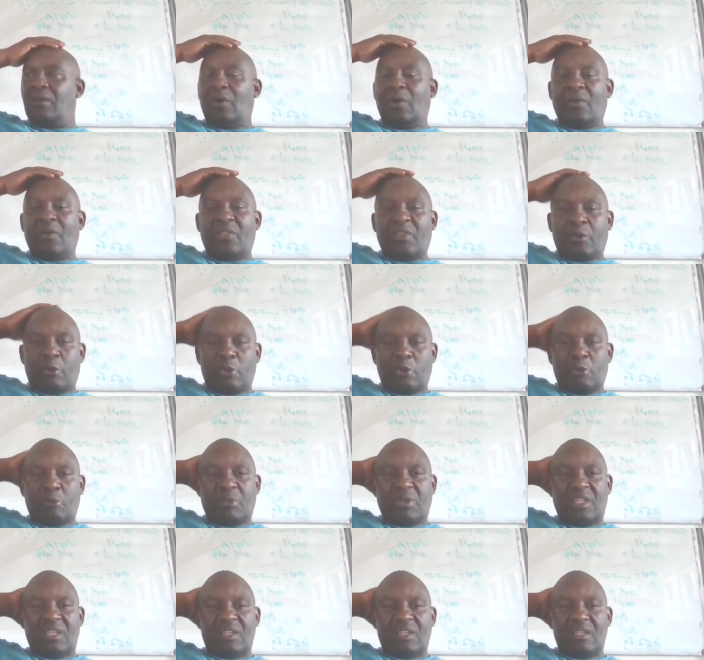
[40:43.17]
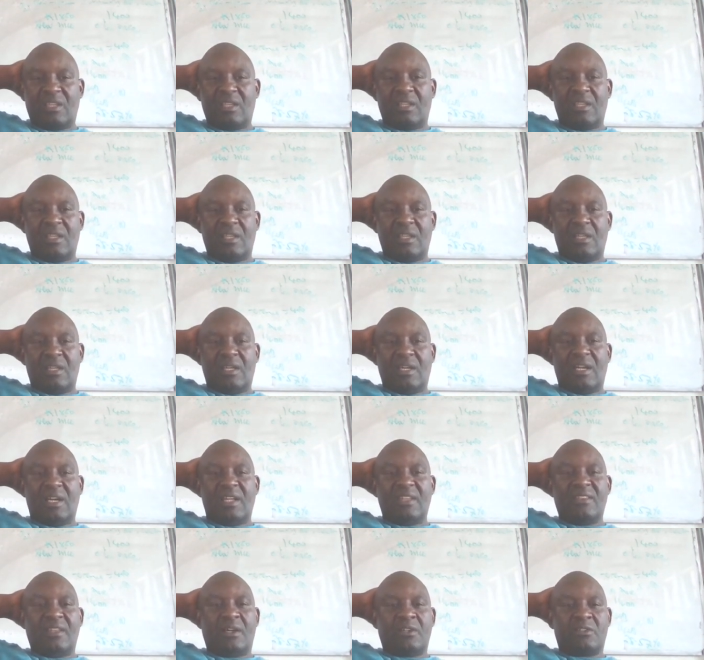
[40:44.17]
of the economy
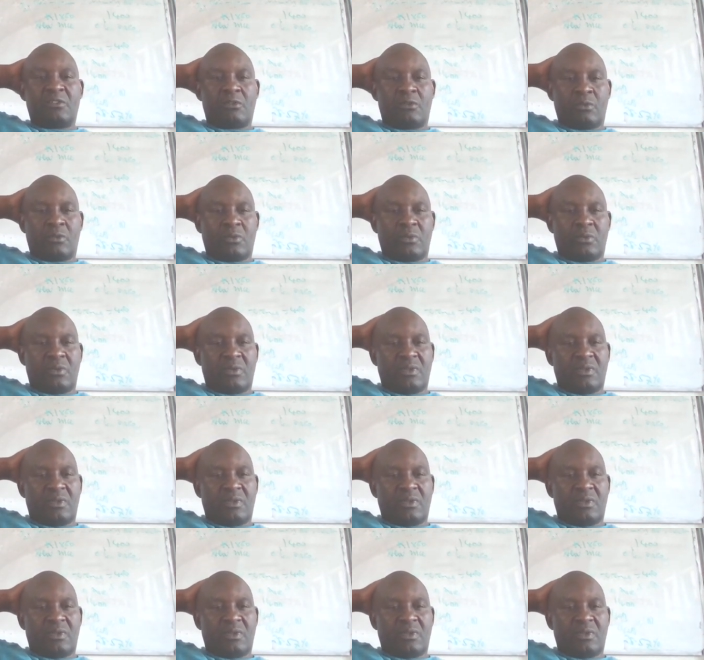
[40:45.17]
and the outlook.